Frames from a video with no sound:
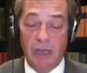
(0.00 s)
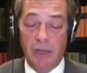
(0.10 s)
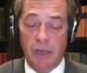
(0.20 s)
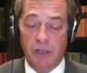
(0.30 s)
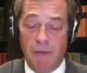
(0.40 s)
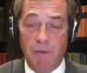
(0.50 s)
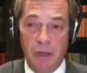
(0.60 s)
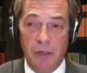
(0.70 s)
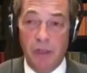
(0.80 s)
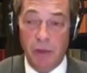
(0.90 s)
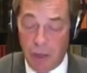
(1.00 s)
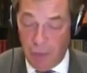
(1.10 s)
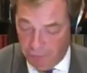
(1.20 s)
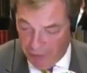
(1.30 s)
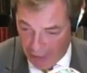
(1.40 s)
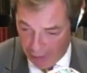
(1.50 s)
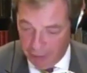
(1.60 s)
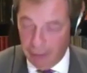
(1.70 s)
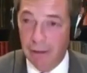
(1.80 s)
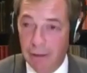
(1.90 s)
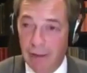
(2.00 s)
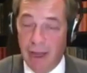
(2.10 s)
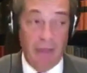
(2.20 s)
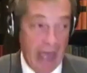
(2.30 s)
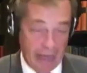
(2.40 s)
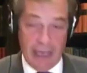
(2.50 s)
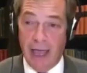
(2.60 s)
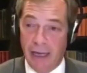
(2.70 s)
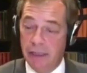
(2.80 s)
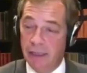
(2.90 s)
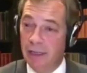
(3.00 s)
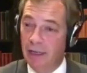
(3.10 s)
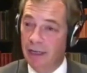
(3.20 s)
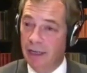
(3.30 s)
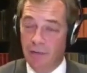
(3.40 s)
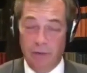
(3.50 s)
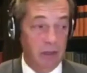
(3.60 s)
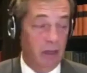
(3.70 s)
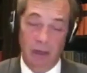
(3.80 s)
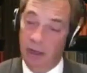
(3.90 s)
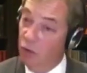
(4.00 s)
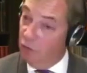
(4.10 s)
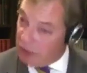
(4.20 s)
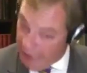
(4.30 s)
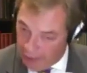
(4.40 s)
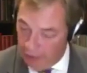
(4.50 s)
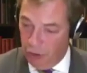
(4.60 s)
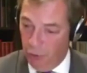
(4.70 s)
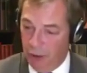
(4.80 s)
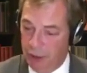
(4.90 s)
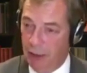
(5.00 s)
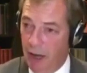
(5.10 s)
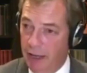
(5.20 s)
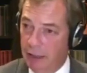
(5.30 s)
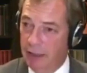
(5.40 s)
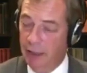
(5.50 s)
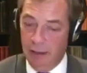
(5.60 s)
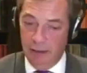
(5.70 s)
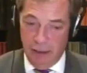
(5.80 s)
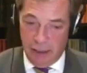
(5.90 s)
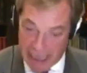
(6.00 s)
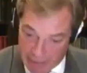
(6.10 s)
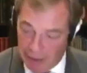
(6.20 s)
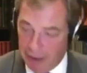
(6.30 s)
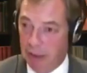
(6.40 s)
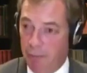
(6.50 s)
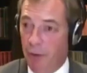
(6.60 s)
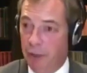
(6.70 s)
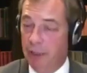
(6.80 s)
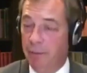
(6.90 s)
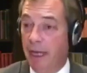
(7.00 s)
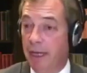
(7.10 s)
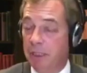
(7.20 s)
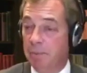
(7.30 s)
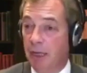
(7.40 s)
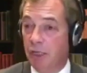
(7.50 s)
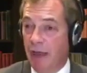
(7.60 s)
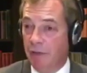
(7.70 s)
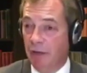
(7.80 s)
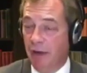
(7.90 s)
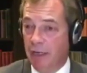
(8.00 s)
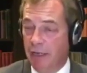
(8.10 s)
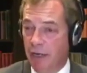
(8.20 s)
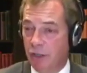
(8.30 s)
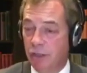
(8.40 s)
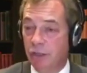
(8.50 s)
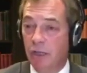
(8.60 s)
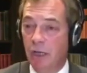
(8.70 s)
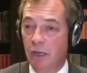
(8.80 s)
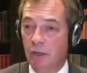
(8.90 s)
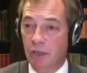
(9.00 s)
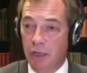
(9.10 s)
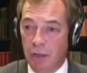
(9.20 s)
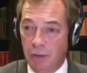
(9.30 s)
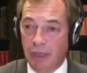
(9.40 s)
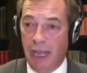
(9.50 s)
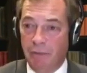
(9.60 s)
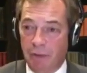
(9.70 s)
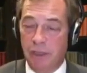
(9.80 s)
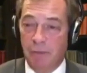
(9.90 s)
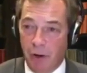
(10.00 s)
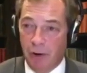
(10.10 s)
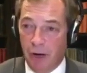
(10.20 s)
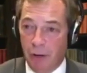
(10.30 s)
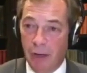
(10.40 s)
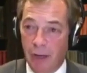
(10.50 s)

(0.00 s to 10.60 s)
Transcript: So, Jeff, do you think, in that case, given you're the second caller tonight, deeply disappointed by her speech at the United Nations, do you think that tomorrow